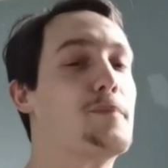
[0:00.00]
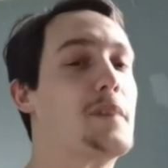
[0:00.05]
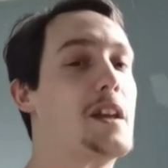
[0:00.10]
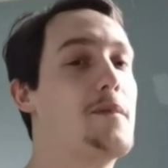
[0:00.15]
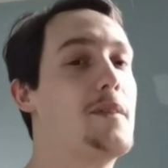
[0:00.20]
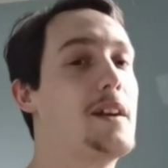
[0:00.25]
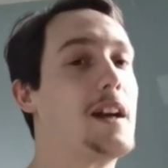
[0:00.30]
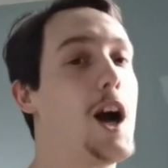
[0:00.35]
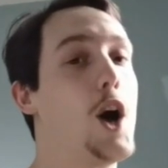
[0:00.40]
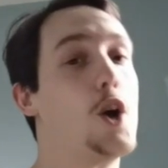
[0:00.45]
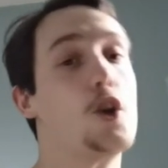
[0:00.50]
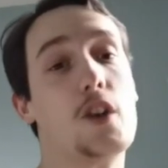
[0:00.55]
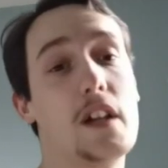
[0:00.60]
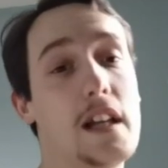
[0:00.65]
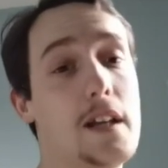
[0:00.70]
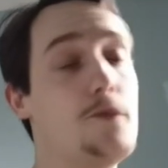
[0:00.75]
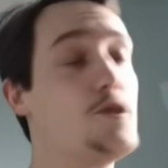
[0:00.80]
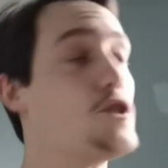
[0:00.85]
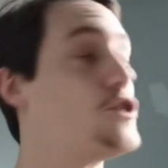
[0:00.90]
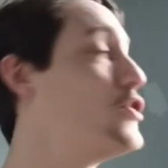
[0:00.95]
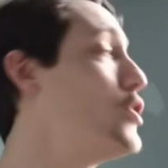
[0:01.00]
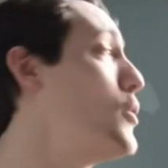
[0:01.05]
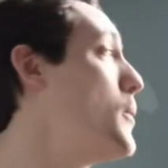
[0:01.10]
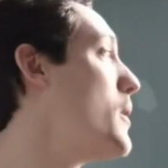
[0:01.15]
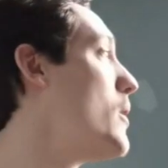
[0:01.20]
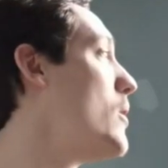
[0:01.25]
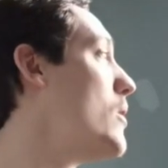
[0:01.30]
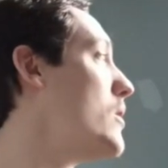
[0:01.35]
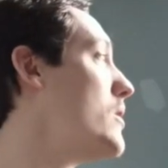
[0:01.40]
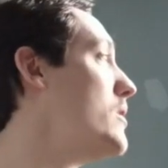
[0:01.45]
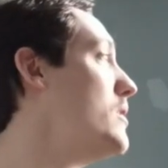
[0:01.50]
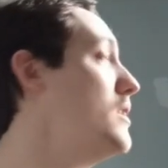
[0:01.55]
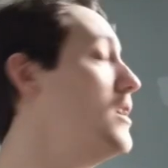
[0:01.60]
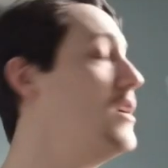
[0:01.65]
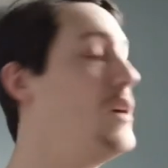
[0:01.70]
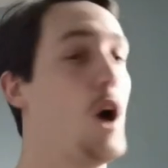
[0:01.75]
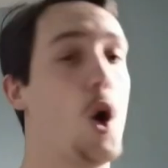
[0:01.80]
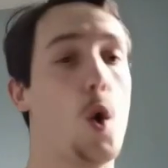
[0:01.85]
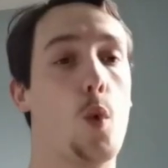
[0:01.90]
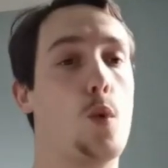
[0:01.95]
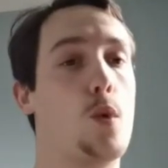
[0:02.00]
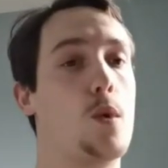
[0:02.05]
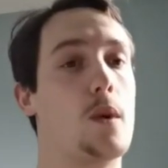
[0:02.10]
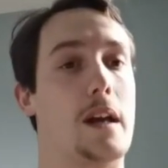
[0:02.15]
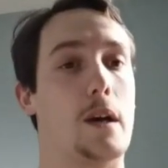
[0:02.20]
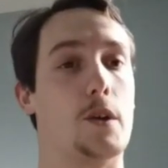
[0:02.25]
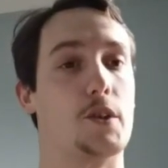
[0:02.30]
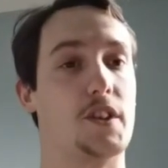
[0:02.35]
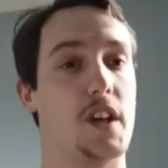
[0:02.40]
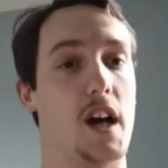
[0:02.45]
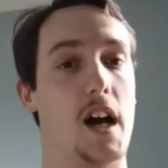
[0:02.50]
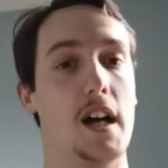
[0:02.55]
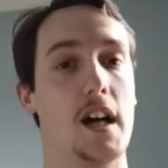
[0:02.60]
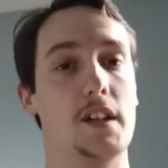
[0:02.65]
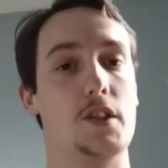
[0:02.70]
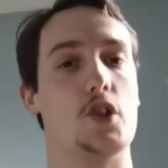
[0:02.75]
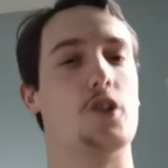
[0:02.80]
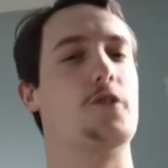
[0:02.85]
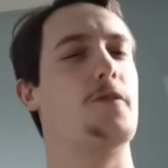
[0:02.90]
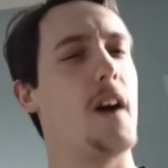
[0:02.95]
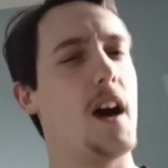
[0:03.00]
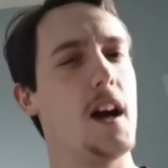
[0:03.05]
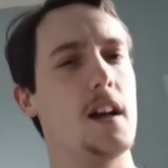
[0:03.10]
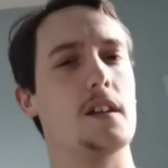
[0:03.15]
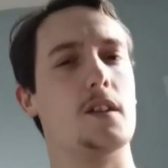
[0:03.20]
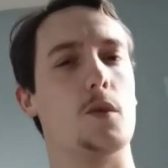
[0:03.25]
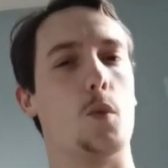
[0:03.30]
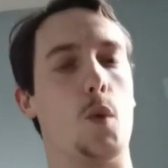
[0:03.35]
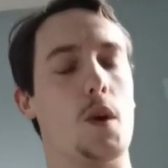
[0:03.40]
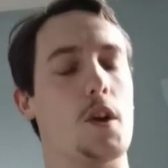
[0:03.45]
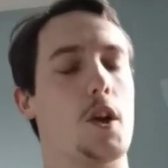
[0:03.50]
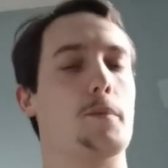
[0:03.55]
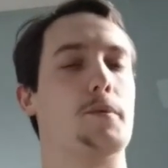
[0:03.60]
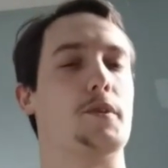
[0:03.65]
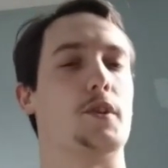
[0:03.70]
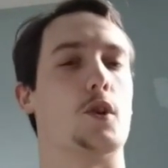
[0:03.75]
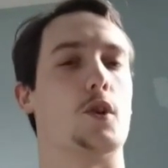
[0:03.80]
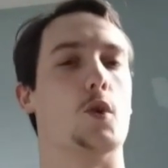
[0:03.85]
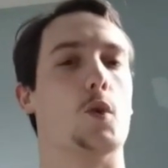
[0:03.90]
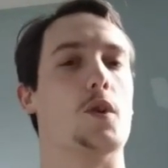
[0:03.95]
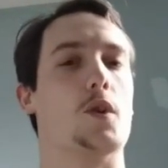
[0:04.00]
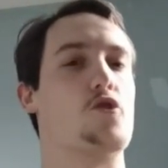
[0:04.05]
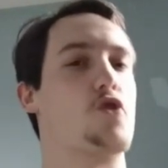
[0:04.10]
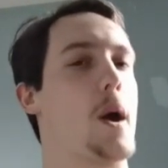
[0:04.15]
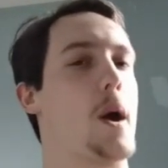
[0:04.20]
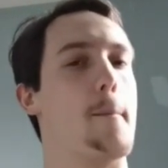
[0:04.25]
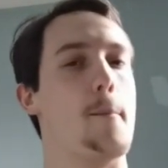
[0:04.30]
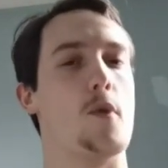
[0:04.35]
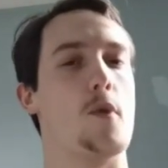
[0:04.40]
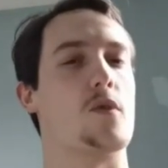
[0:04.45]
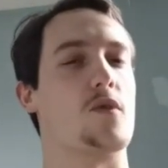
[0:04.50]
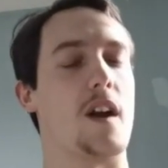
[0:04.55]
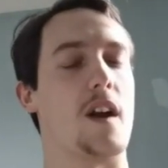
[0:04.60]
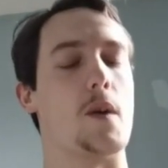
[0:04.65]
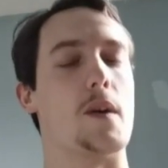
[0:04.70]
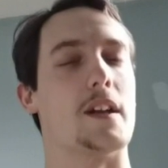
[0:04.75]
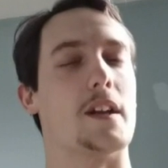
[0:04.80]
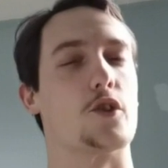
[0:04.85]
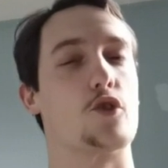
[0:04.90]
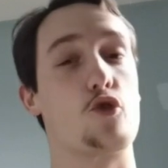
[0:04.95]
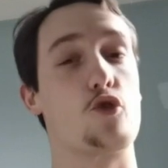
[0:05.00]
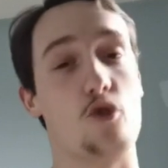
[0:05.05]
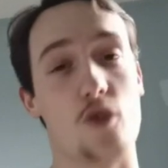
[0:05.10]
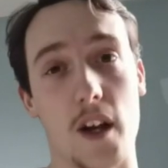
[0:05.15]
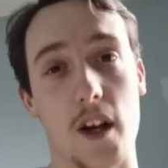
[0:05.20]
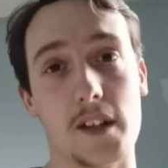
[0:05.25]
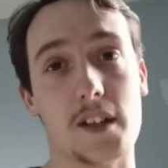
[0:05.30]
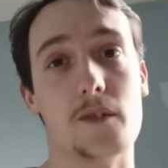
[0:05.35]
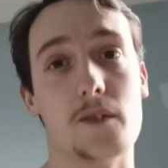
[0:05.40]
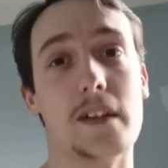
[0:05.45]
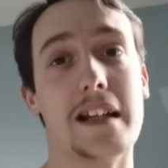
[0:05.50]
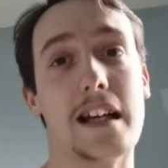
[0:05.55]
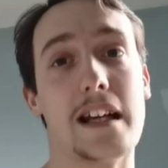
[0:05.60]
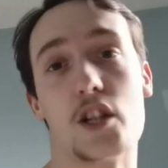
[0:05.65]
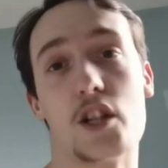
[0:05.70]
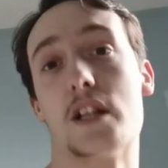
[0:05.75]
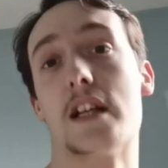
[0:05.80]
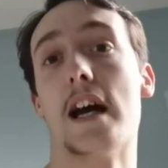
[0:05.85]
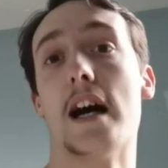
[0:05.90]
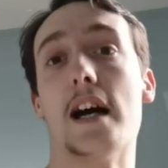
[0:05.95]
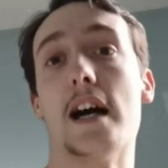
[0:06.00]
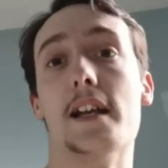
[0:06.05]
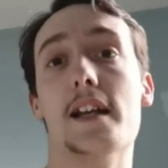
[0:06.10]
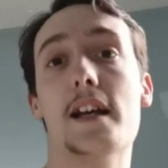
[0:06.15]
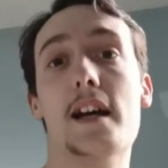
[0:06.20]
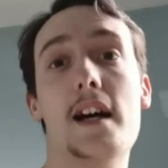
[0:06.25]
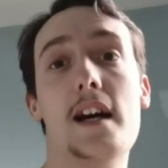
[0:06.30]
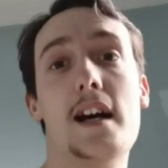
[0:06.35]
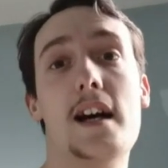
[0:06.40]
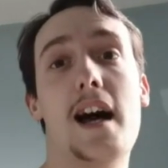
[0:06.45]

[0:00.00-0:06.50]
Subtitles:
Give it a go. You can even just do it on a wall outside. Just find one obstacle and try and move around as creatively as you can.